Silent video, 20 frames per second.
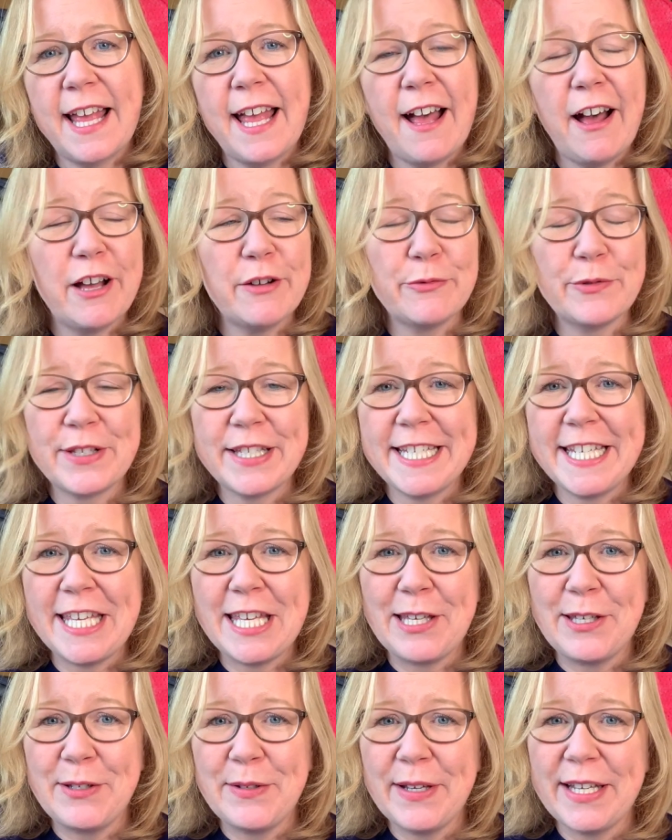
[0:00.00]
I will see
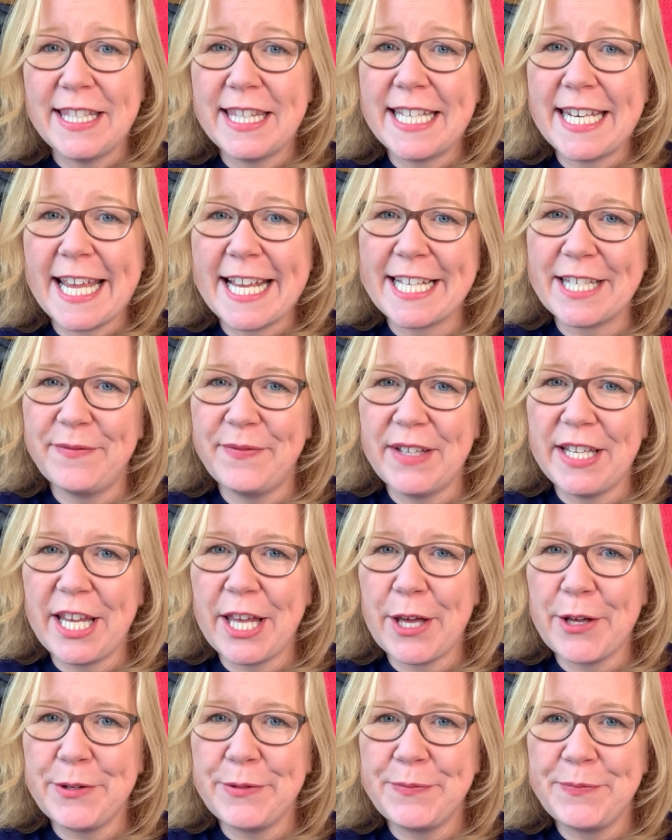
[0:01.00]
you in the next
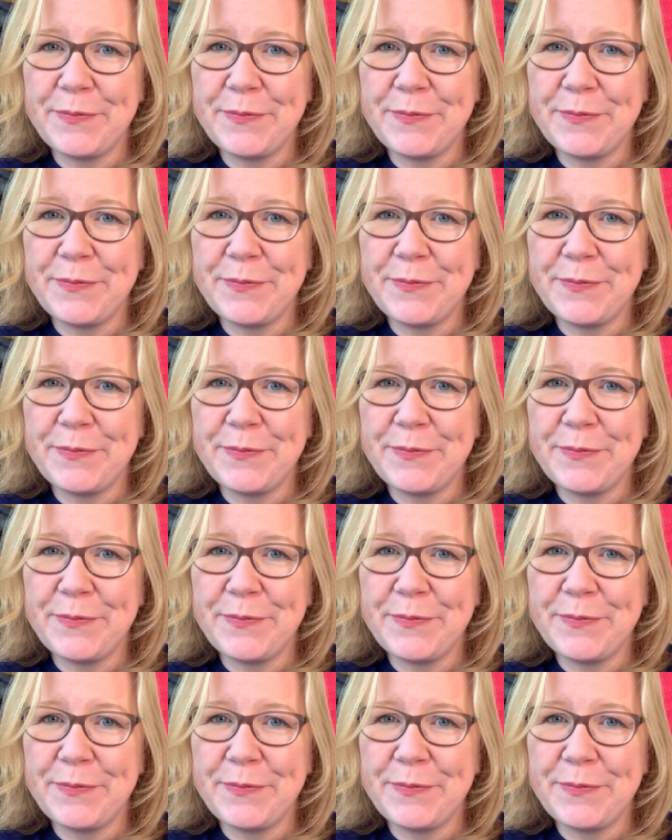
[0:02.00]
video.